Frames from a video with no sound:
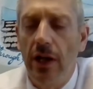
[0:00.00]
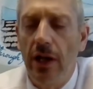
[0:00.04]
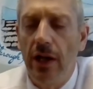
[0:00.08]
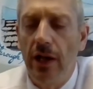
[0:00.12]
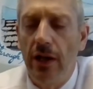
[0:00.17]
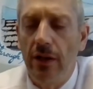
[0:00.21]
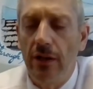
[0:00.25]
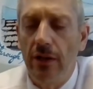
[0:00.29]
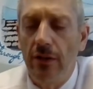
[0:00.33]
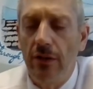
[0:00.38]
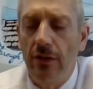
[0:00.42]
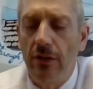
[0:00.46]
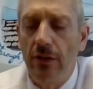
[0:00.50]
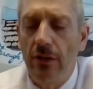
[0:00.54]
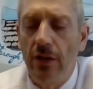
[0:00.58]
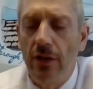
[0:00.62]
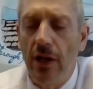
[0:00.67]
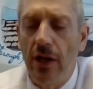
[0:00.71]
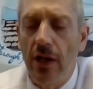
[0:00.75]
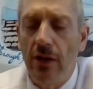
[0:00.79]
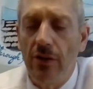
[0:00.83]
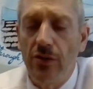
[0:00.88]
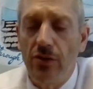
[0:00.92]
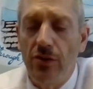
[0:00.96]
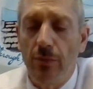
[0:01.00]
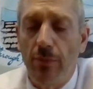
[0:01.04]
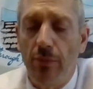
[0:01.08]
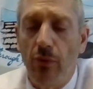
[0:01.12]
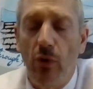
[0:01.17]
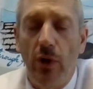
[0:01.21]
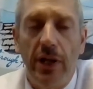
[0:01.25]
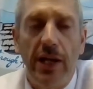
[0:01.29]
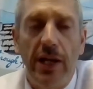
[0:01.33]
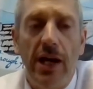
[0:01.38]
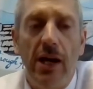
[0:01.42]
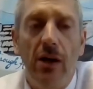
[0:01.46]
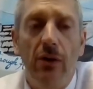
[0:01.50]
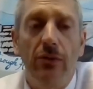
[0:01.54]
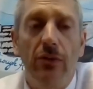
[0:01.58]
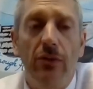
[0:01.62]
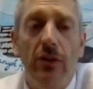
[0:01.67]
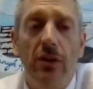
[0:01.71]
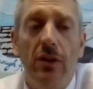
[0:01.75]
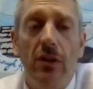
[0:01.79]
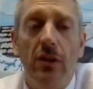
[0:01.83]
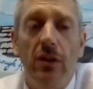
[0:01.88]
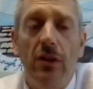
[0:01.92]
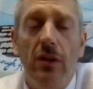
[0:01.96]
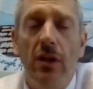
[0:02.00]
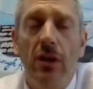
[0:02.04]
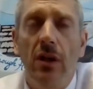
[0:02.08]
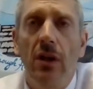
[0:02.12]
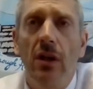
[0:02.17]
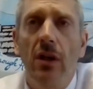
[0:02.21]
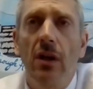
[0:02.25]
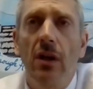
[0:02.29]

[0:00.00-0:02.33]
And as you're pointing out, the